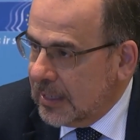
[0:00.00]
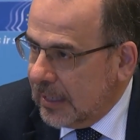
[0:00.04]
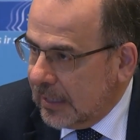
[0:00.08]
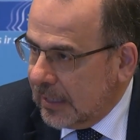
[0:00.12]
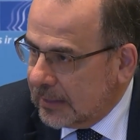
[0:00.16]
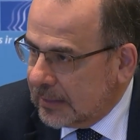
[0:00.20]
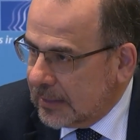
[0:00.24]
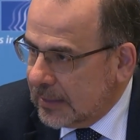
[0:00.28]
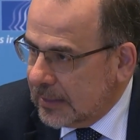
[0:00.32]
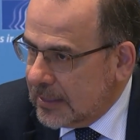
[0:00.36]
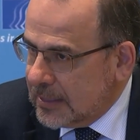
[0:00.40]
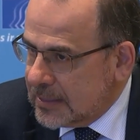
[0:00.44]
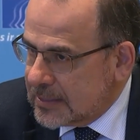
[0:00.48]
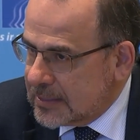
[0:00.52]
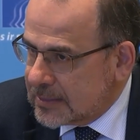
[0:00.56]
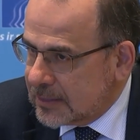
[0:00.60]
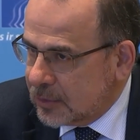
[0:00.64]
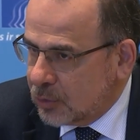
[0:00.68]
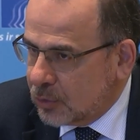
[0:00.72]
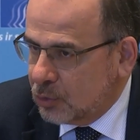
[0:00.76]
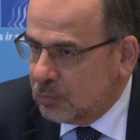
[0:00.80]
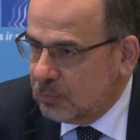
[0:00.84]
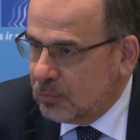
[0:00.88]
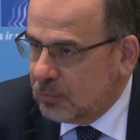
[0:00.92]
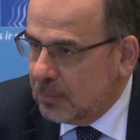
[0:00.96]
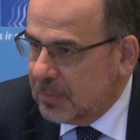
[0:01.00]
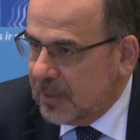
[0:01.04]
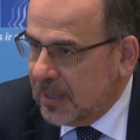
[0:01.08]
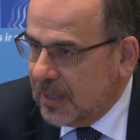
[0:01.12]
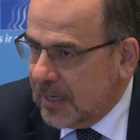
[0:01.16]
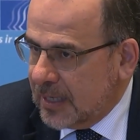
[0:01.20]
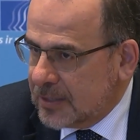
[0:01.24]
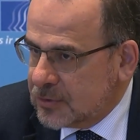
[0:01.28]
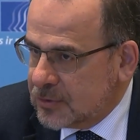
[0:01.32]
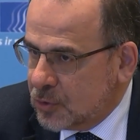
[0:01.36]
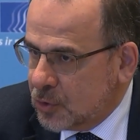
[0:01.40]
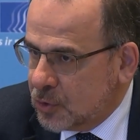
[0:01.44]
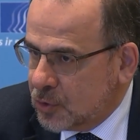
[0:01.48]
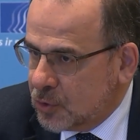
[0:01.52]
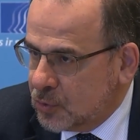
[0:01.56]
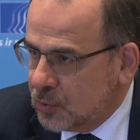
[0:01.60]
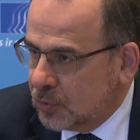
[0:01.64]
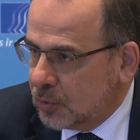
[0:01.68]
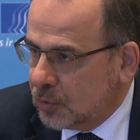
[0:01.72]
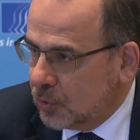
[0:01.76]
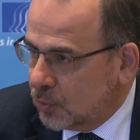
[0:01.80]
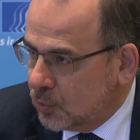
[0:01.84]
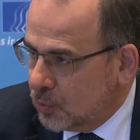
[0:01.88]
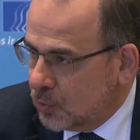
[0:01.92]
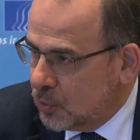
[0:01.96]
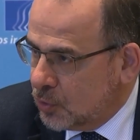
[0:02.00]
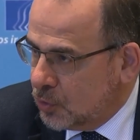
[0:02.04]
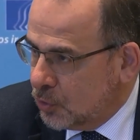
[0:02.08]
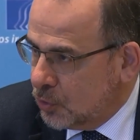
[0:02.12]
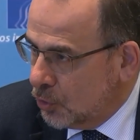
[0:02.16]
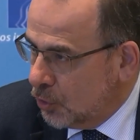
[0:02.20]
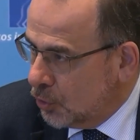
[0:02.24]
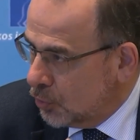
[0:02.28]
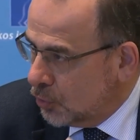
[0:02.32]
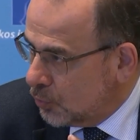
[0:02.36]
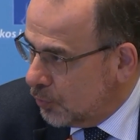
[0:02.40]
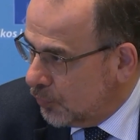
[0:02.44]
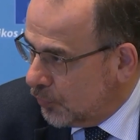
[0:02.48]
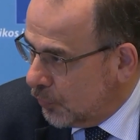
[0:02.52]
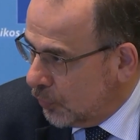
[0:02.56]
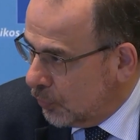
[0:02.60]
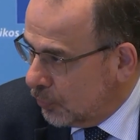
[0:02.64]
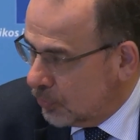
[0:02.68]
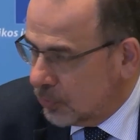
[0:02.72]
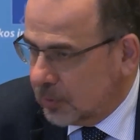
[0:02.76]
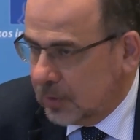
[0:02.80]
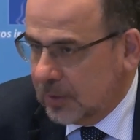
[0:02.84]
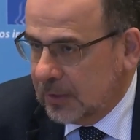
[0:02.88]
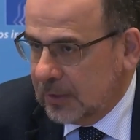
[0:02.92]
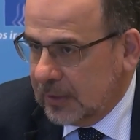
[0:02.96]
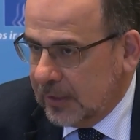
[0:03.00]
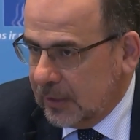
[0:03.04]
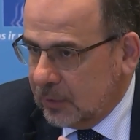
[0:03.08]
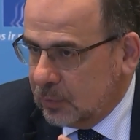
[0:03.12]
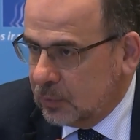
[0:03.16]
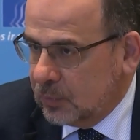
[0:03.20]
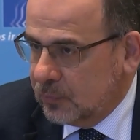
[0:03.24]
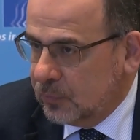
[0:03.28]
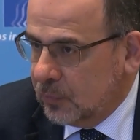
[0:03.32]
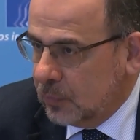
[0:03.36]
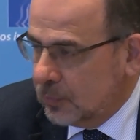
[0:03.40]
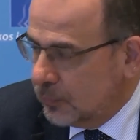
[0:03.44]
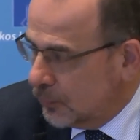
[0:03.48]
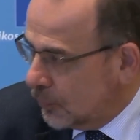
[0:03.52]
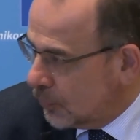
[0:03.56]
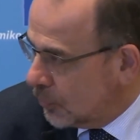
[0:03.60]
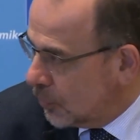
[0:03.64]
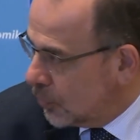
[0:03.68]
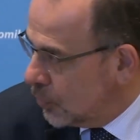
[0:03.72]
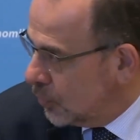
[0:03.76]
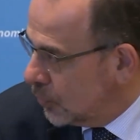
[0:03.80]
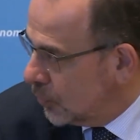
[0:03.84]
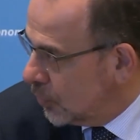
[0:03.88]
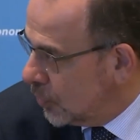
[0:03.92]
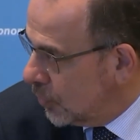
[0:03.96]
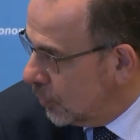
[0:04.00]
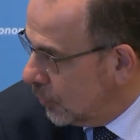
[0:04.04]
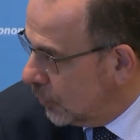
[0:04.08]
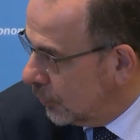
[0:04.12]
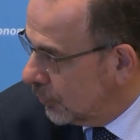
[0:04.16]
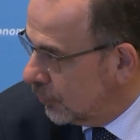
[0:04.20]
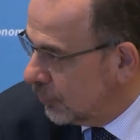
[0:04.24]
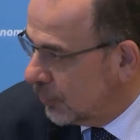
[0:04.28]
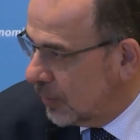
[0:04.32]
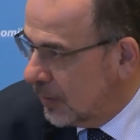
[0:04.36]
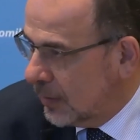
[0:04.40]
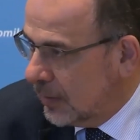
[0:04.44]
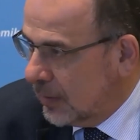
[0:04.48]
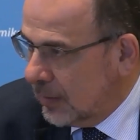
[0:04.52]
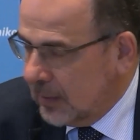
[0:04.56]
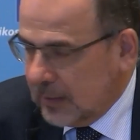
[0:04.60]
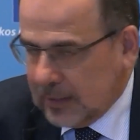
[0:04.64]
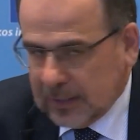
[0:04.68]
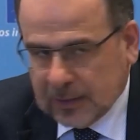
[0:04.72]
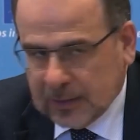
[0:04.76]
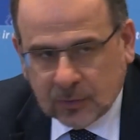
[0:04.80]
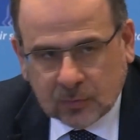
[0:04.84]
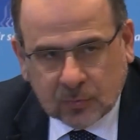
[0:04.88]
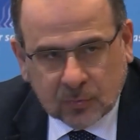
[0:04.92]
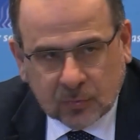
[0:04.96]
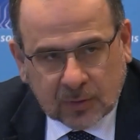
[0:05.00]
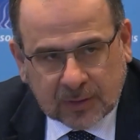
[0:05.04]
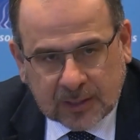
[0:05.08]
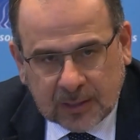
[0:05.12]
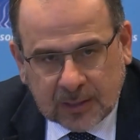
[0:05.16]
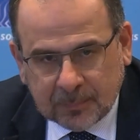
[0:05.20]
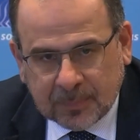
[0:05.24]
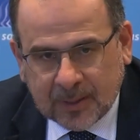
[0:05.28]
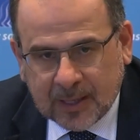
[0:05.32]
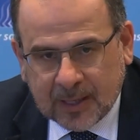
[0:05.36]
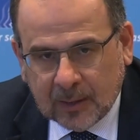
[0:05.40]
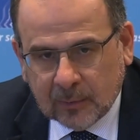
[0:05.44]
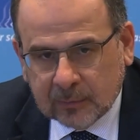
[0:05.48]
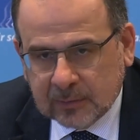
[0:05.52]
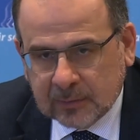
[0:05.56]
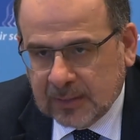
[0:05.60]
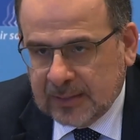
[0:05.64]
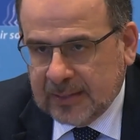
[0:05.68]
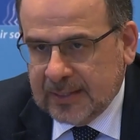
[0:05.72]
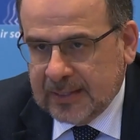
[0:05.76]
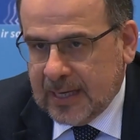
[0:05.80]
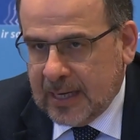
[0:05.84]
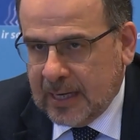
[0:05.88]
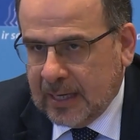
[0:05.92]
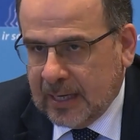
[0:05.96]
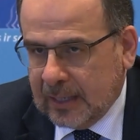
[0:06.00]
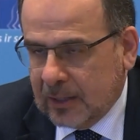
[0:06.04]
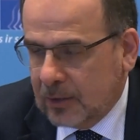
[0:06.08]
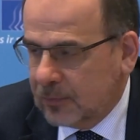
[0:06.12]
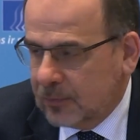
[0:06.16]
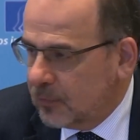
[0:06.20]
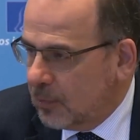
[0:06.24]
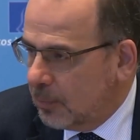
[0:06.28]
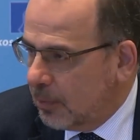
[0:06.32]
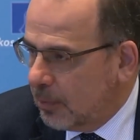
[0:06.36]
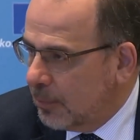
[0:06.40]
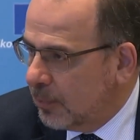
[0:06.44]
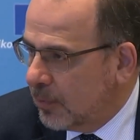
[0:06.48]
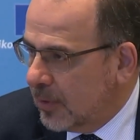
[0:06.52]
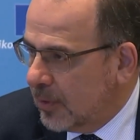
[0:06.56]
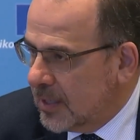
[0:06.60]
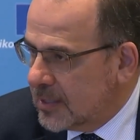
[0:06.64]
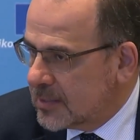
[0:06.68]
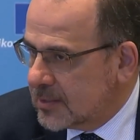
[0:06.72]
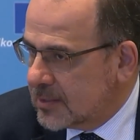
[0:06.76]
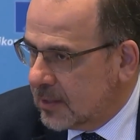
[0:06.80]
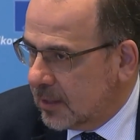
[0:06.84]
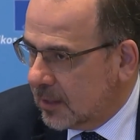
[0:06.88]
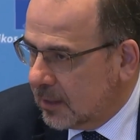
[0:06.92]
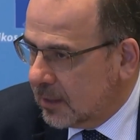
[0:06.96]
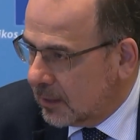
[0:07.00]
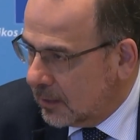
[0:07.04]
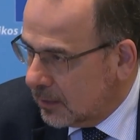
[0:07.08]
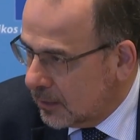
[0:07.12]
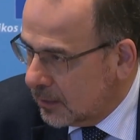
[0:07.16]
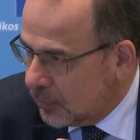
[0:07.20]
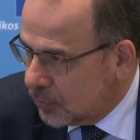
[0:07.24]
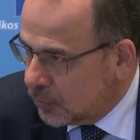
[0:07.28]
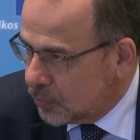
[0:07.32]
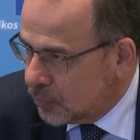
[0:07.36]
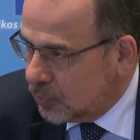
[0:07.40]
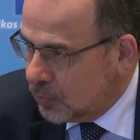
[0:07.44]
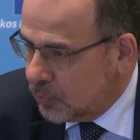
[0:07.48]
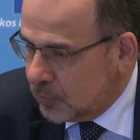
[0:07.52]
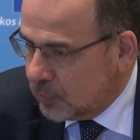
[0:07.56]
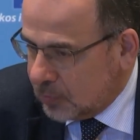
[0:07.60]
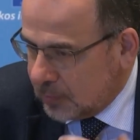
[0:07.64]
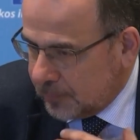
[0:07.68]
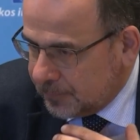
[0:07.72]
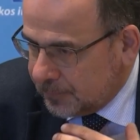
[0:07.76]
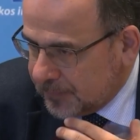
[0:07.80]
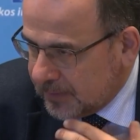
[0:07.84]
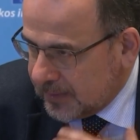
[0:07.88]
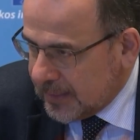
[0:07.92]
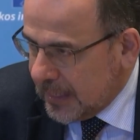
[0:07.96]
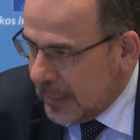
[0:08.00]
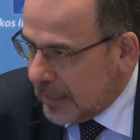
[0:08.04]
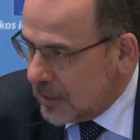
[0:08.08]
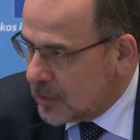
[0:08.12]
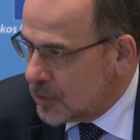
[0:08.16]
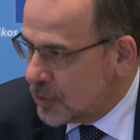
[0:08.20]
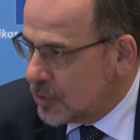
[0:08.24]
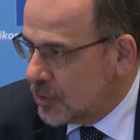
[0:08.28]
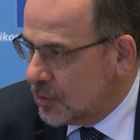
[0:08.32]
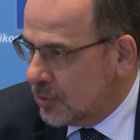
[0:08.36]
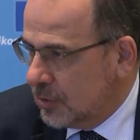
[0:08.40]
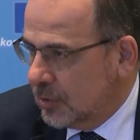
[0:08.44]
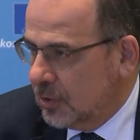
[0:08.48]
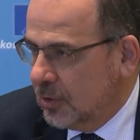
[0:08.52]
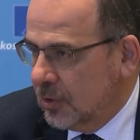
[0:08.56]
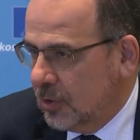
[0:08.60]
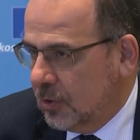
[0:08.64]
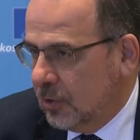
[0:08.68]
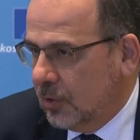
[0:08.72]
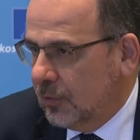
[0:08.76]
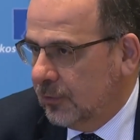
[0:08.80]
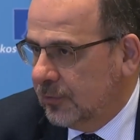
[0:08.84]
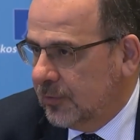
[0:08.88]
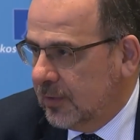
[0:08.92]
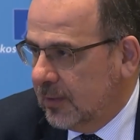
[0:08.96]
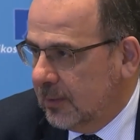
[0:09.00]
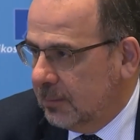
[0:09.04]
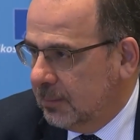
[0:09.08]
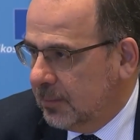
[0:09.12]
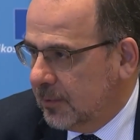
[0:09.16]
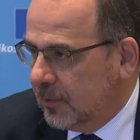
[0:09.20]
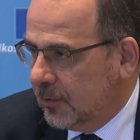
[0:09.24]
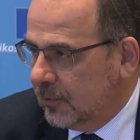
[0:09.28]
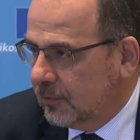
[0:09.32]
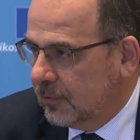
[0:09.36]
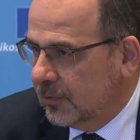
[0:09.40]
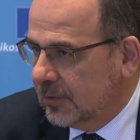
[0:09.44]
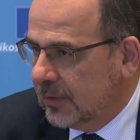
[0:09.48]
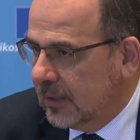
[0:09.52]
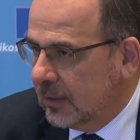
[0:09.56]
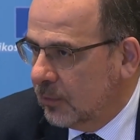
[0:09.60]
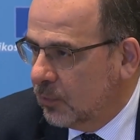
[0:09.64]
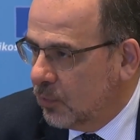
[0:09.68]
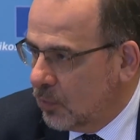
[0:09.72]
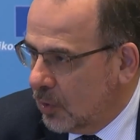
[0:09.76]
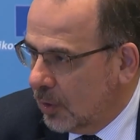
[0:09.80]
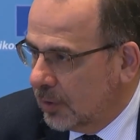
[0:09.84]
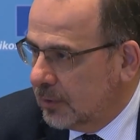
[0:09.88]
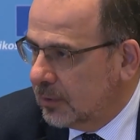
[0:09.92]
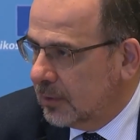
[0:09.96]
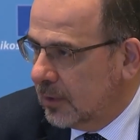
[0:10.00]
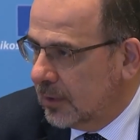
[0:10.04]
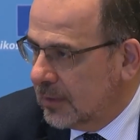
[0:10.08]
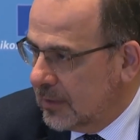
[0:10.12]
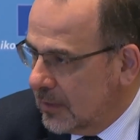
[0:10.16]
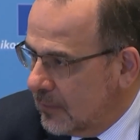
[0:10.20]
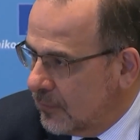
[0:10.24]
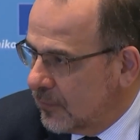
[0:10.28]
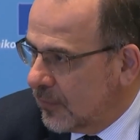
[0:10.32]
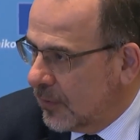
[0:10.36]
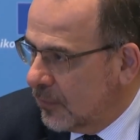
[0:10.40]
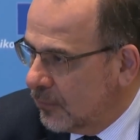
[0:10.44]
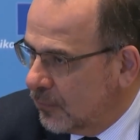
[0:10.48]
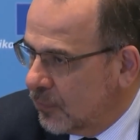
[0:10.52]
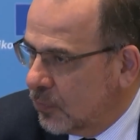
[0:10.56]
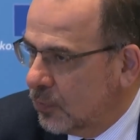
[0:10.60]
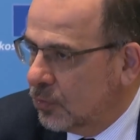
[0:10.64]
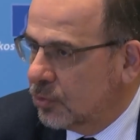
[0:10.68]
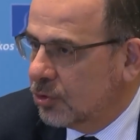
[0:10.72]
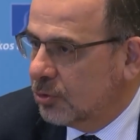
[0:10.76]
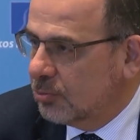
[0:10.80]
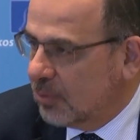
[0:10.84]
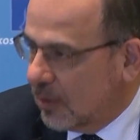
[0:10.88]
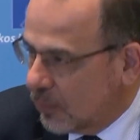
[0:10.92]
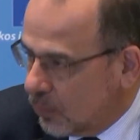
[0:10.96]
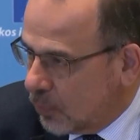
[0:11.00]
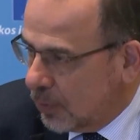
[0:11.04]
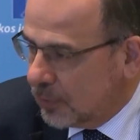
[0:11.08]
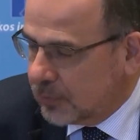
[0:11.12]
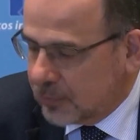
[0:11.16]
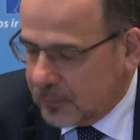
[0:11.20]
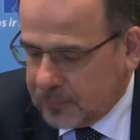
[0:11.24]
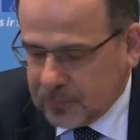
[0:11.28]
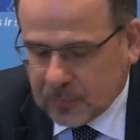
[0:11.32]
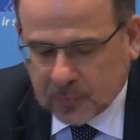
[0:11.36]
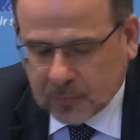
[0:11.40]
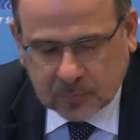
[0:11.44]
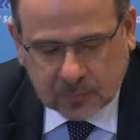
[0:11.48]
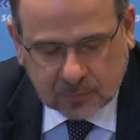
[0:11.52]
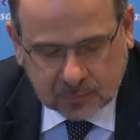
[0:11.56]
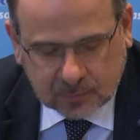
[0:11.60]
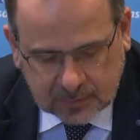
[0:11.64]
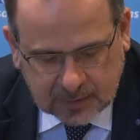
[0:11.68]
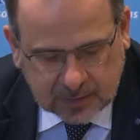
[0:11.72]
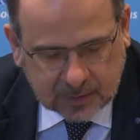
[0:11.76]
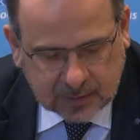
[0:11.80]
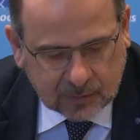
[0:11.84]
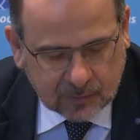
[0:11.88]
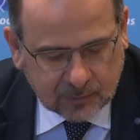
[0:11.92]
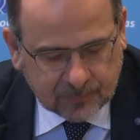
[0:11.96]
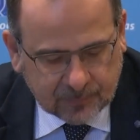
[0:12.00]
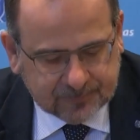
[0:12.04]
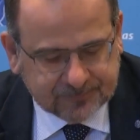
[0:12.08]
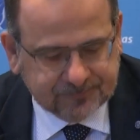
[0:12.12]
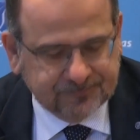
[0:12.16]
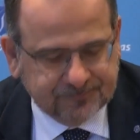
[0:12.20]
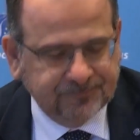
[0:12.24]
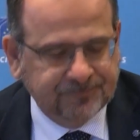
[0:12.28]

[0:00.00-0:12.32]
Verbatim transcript: at least to mobilize the youth to go to vote and to vote for the good cause and to keep out the angry of the populistic uh, to the action of the person that want a different future but want a future. Thank you.